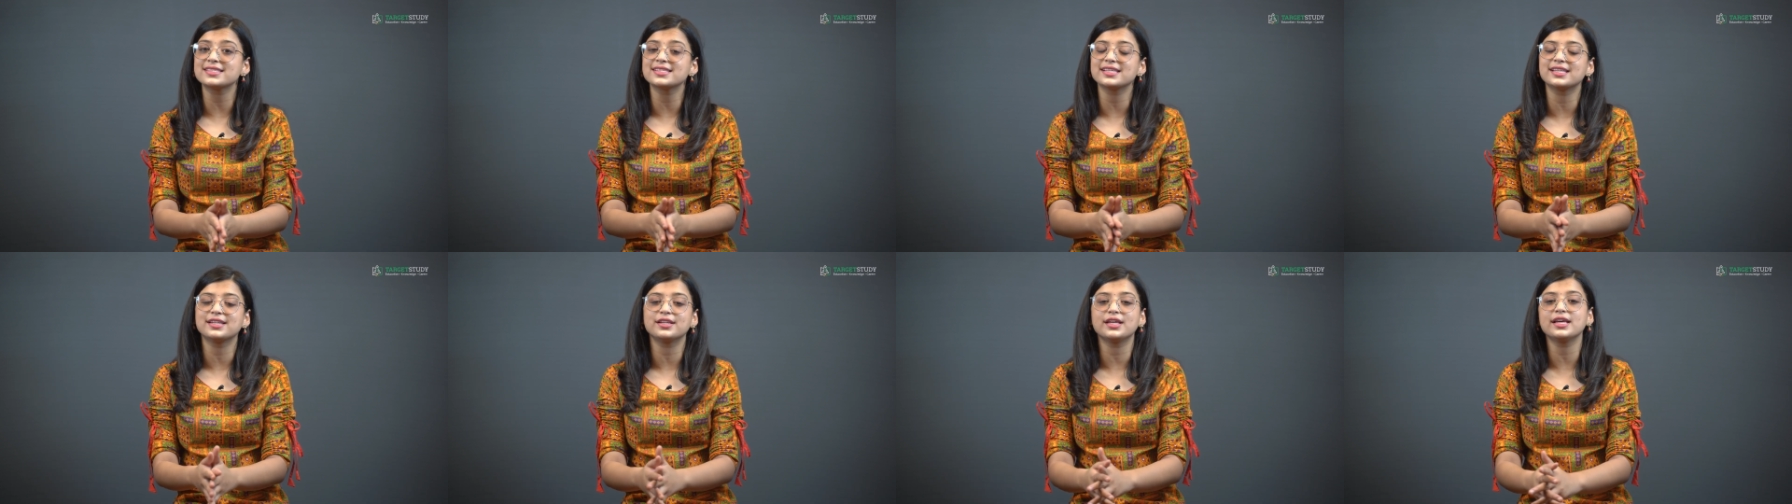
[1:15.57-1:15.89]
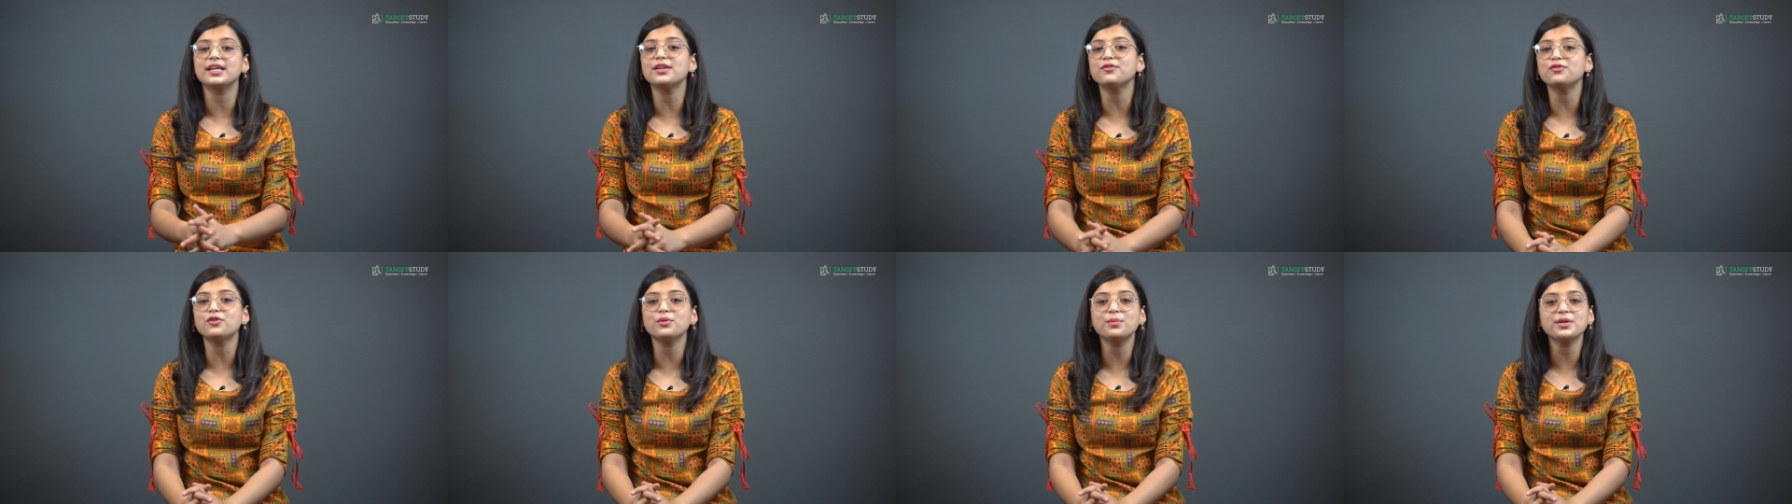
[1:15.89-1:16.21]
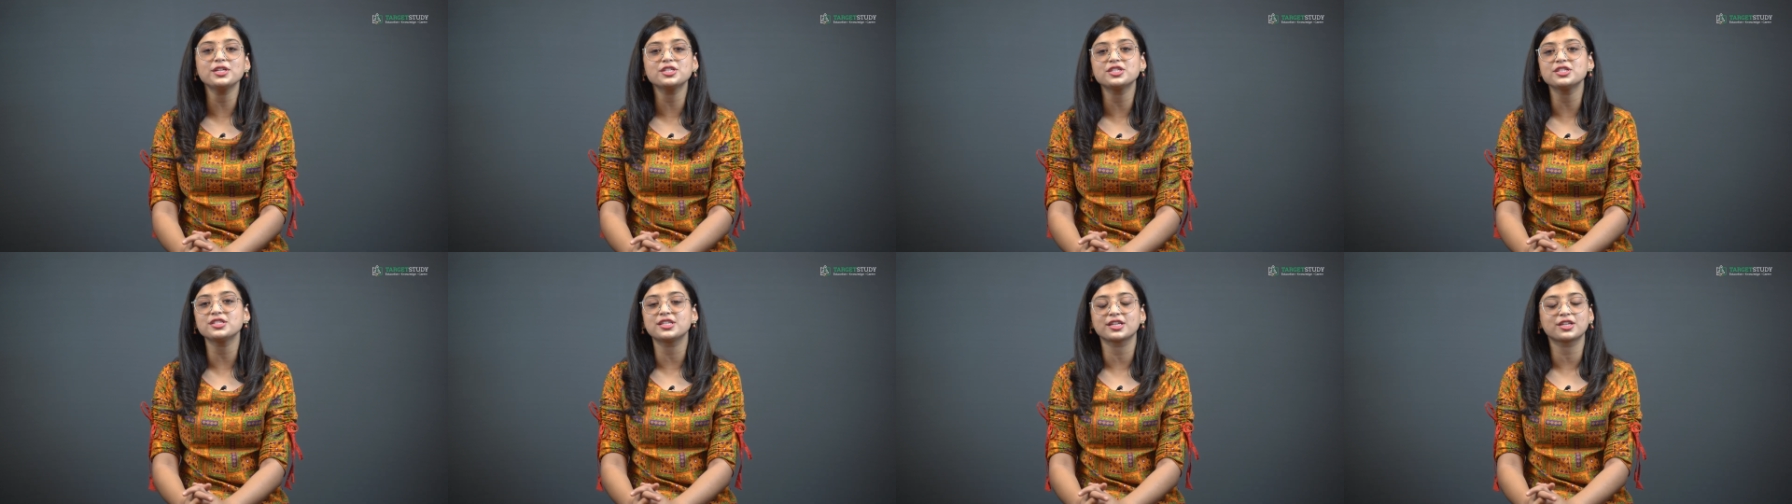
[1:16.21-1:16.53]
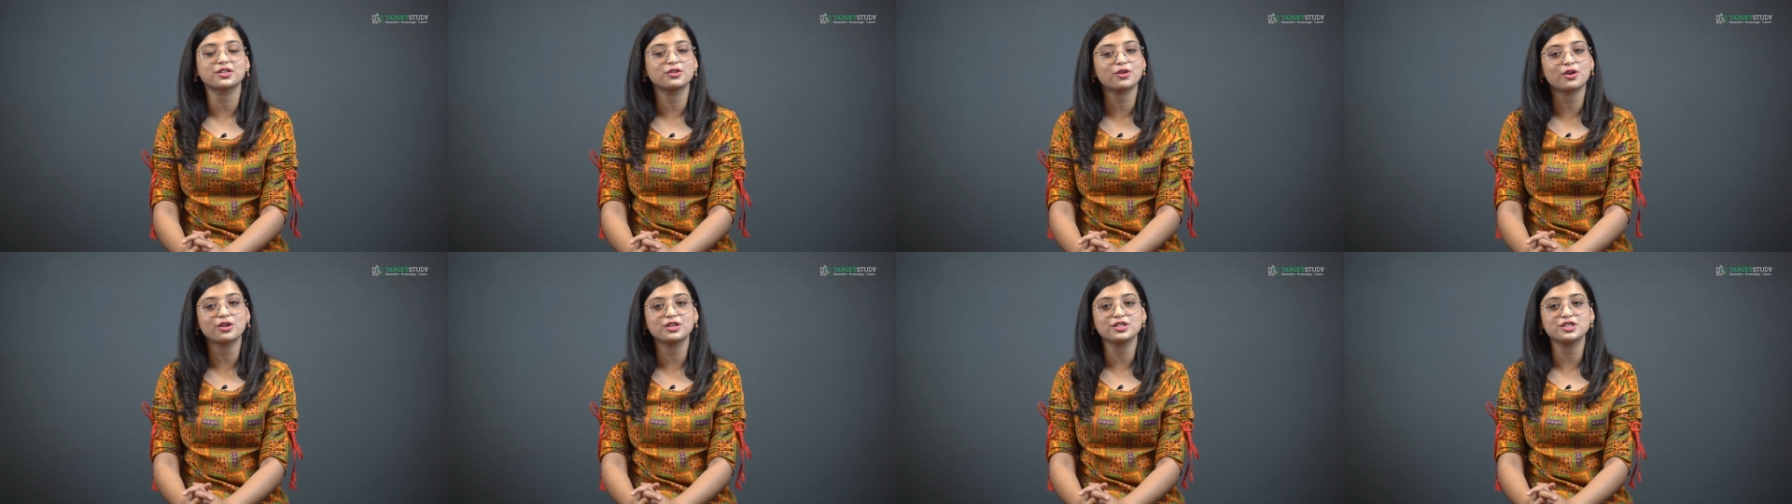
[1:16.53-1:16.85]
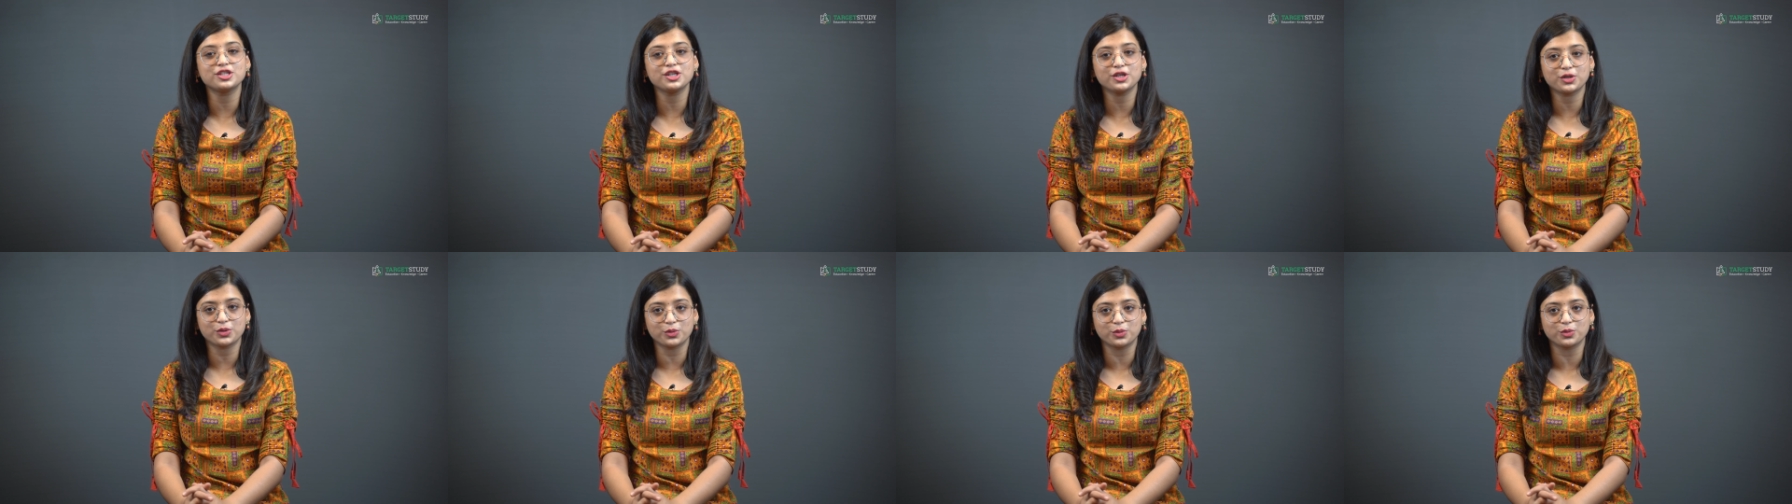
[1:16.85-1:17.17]
in Information
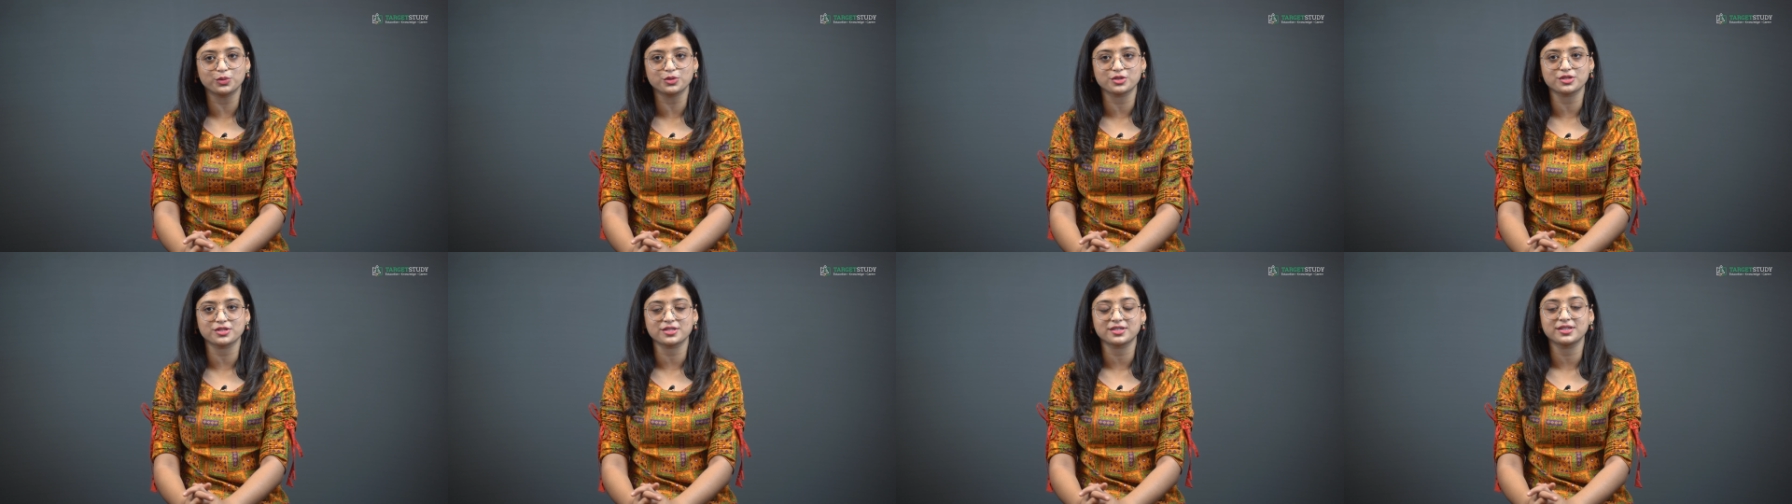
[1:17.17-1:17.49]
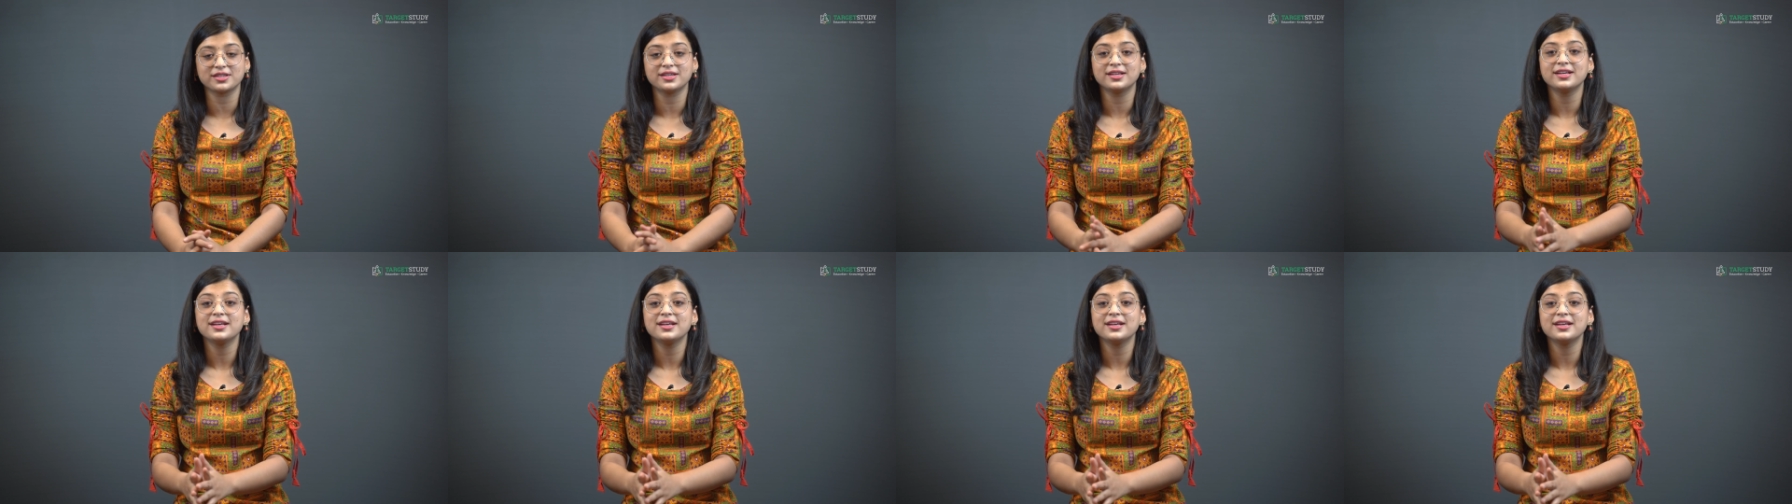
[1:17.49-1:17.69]
Technology course.